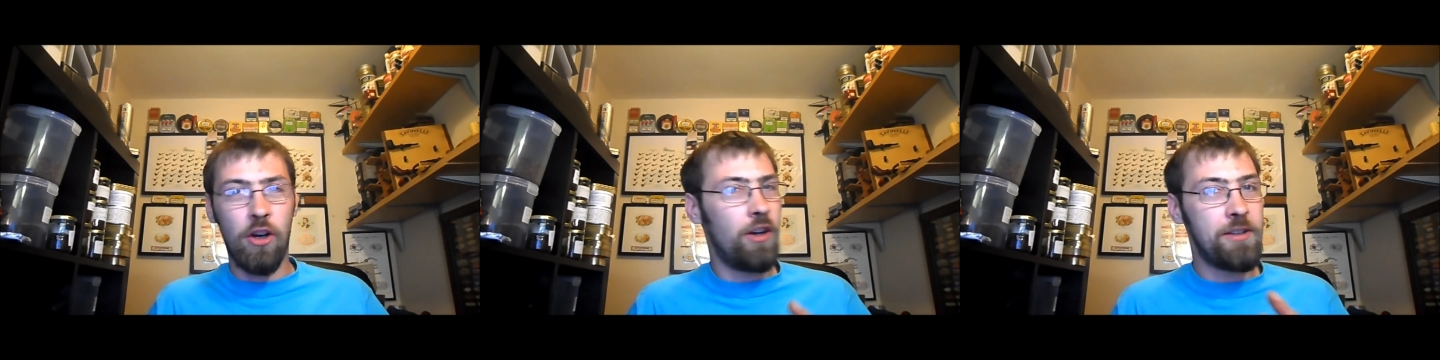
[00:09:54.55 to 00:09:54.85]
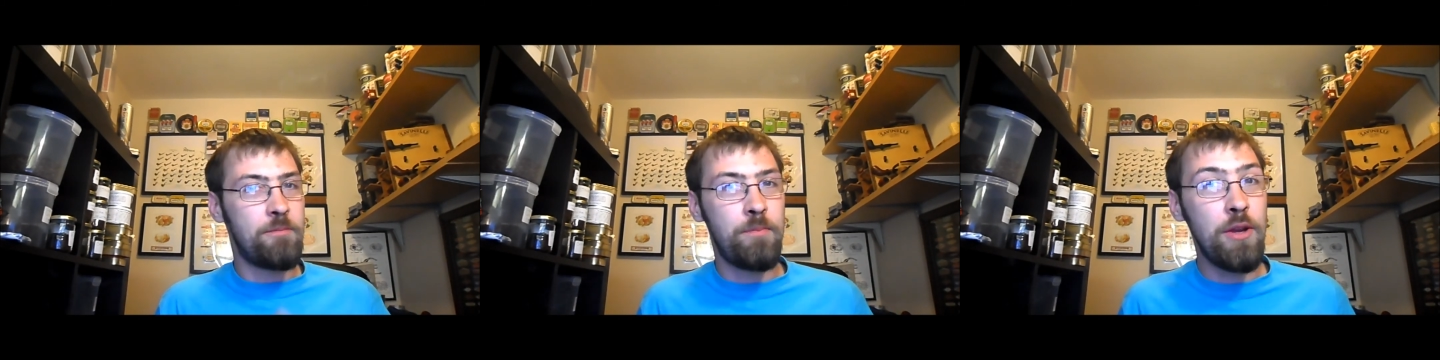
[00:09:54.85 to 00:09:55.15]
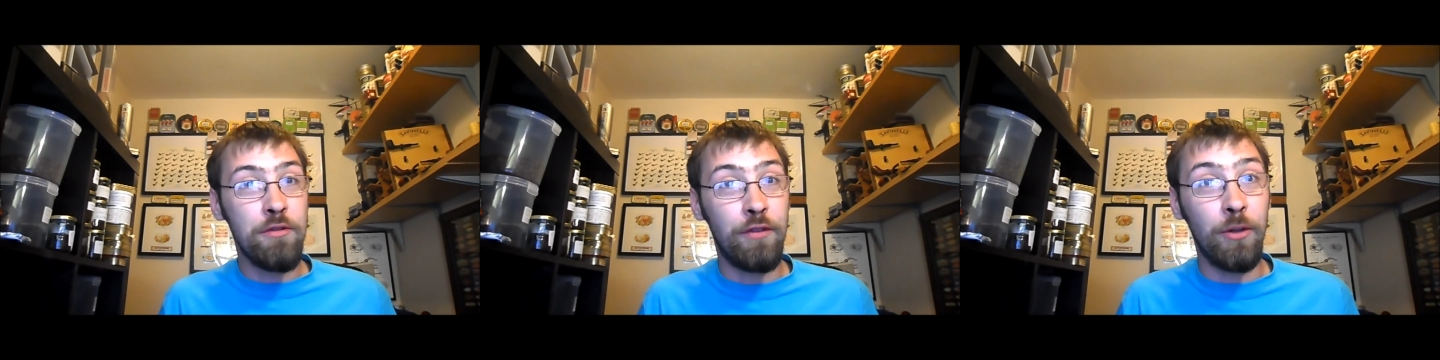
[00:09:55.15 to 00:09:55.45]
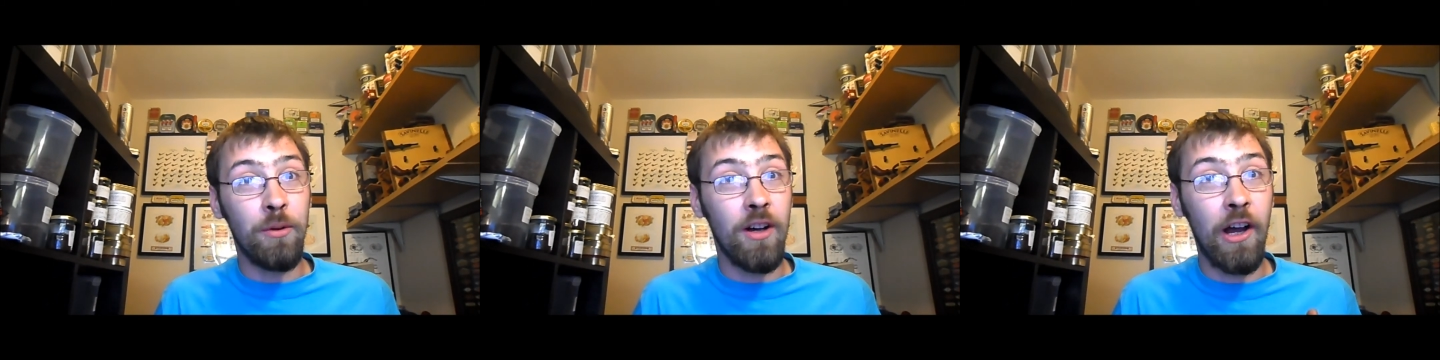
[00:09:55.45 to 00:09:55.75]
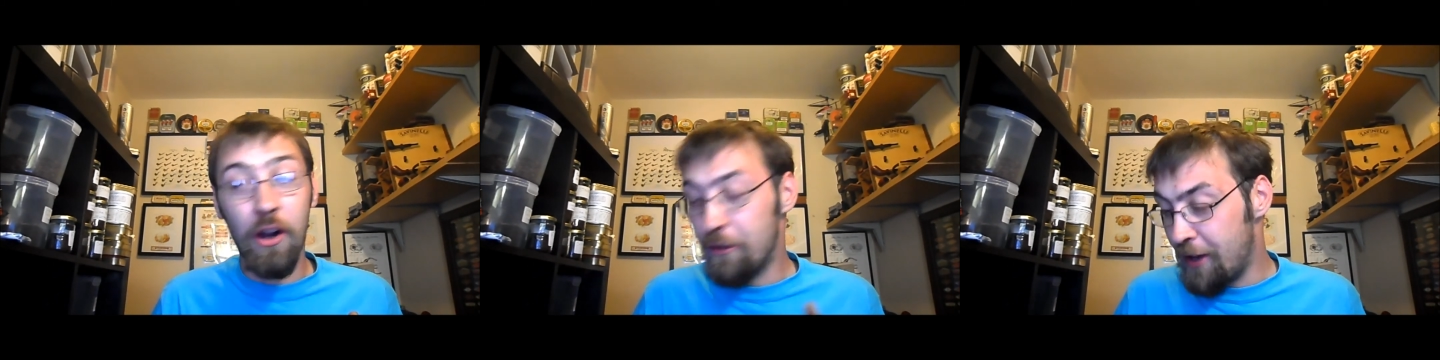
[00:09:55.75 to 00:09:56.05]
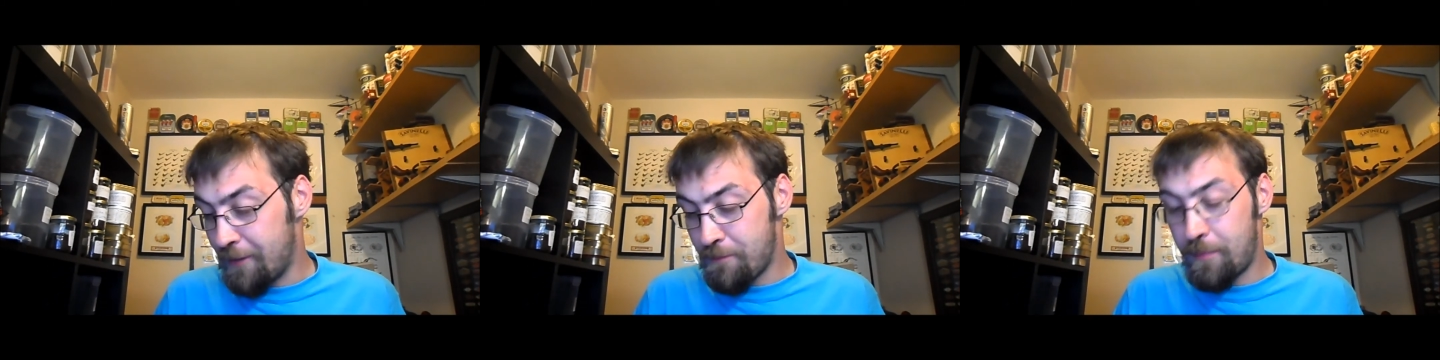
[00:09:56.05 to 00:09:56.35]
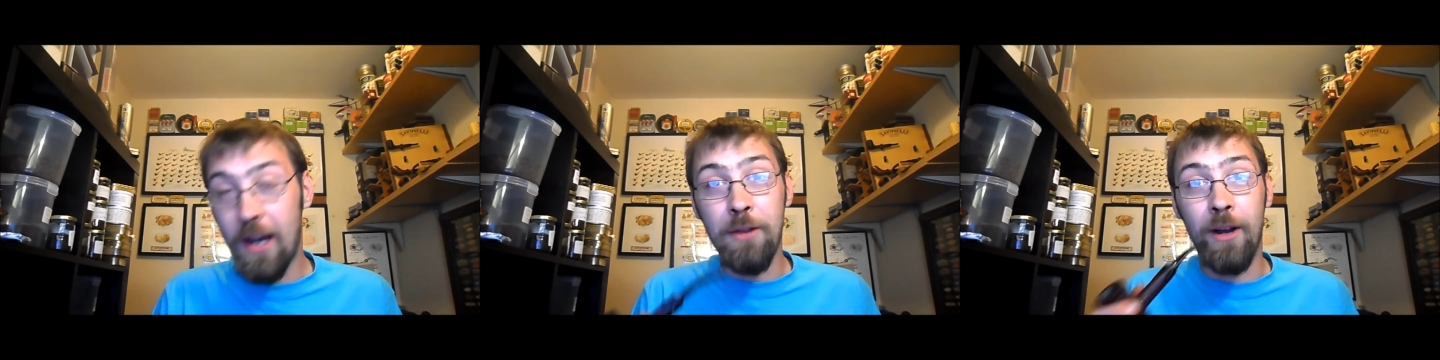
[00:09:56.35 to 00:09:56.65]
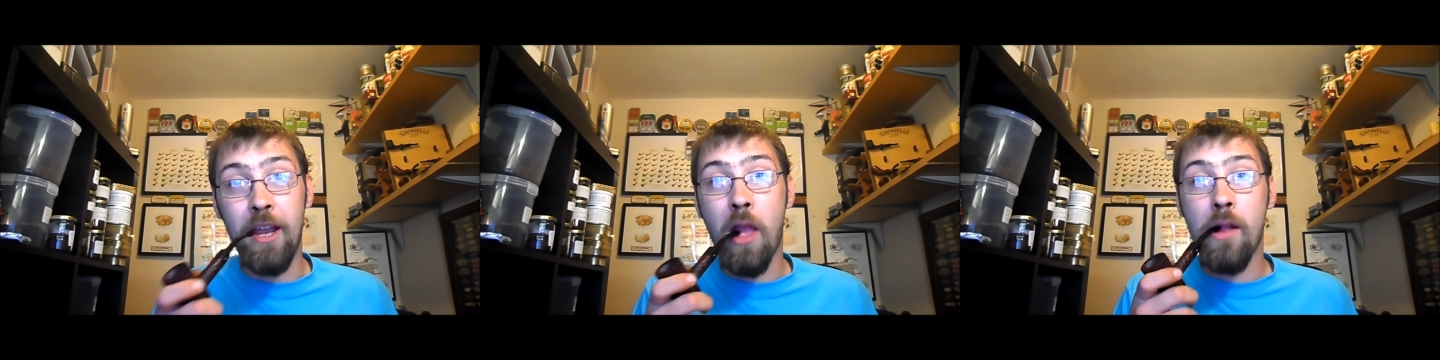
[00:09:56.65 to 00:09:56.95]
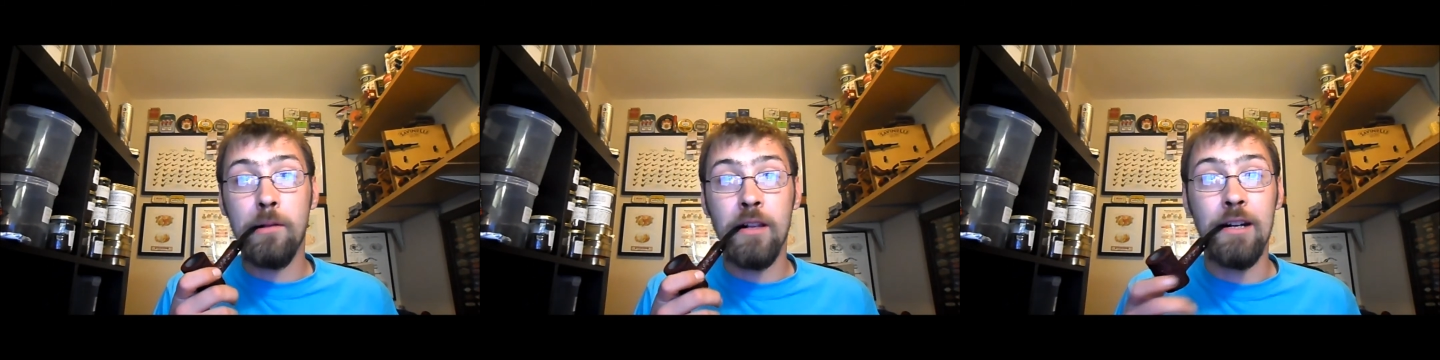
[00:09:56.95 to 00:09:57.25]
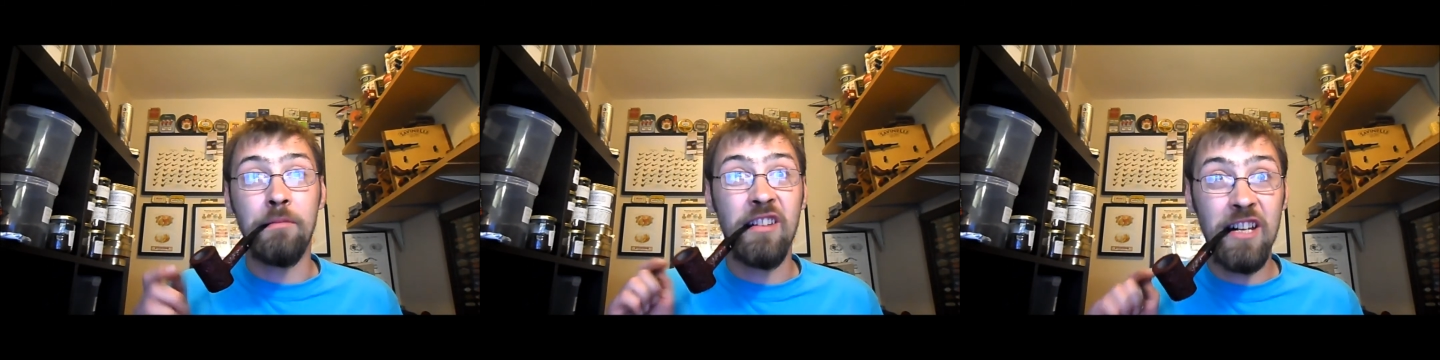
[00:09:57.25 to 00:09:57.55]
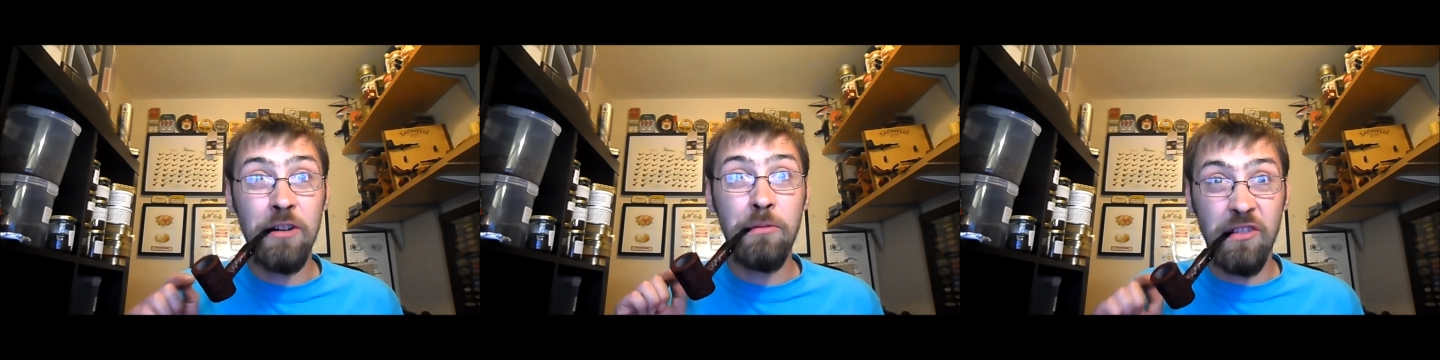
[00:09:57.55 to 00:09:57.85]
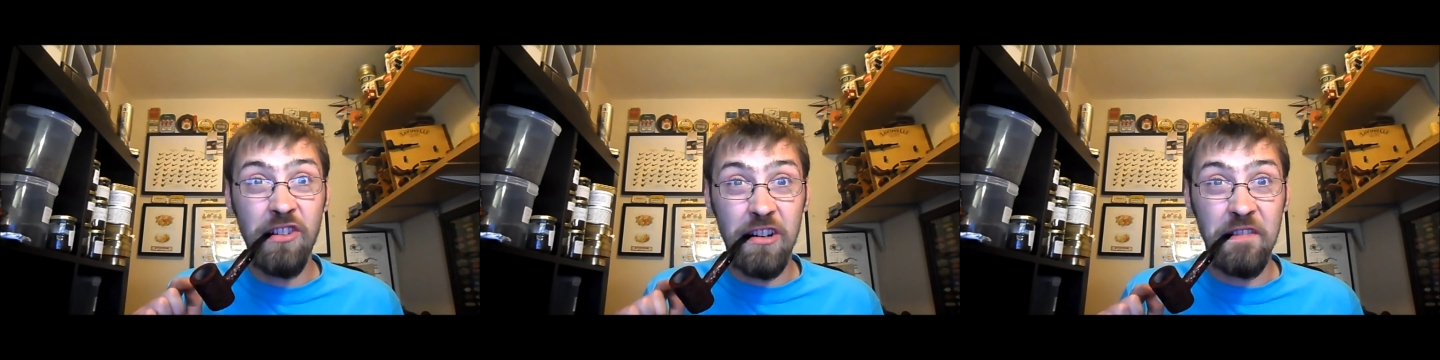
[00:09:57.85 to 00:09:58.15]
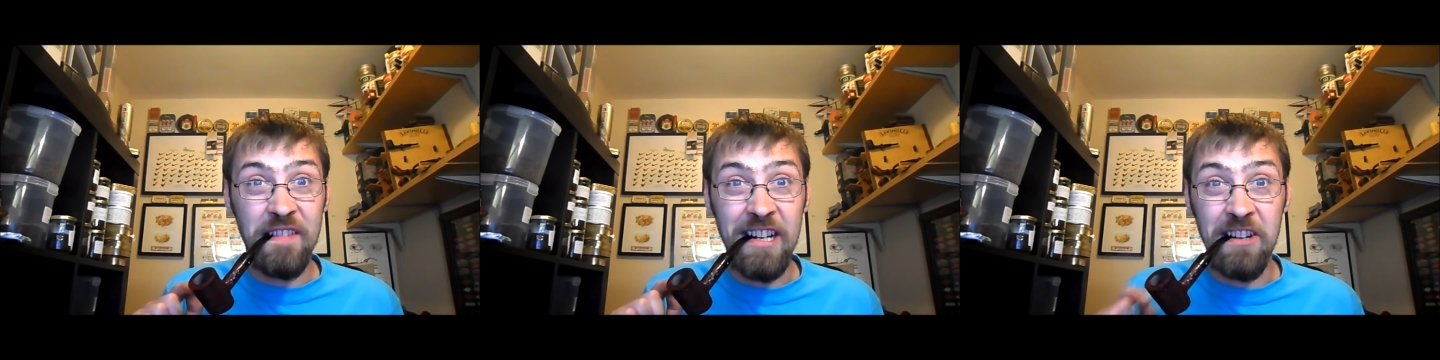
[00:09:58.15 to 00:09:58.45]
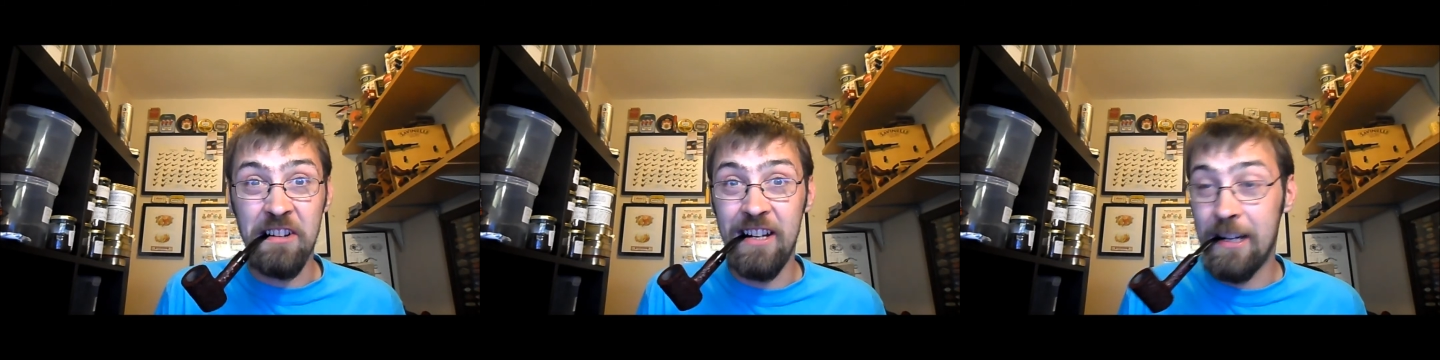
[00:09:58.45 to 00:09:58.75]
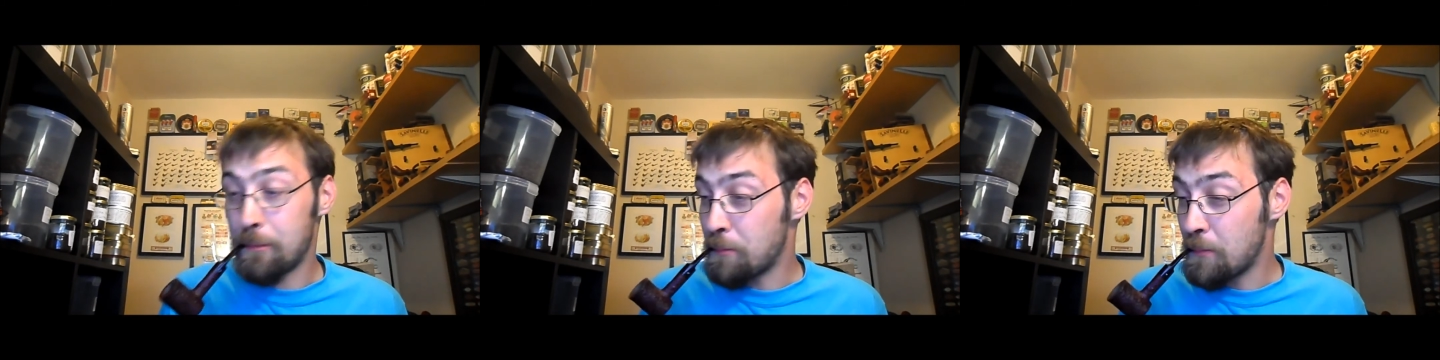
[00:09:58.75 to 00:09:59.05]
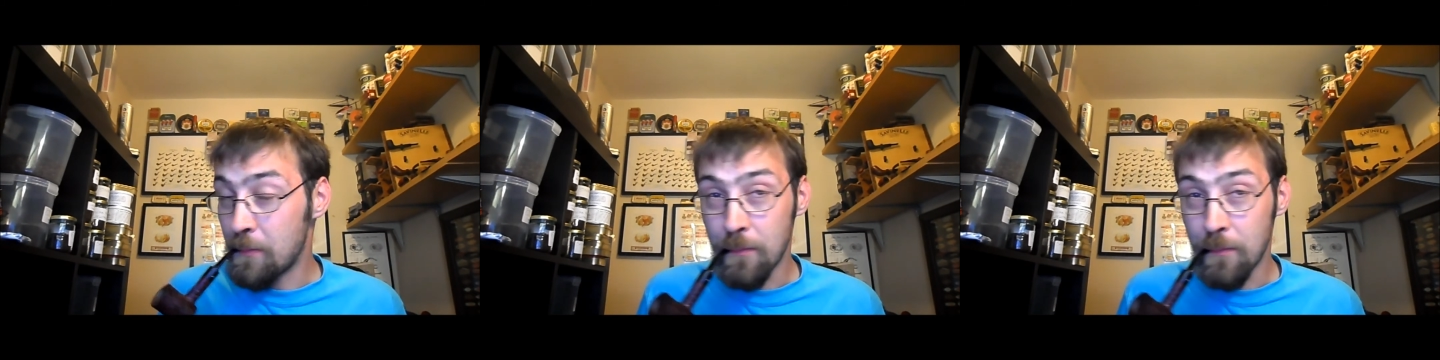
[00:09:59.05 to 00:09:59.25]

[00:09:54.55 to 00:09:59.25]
Oh, it's beautiful. I love it. But anyway, I'm still not finished yet.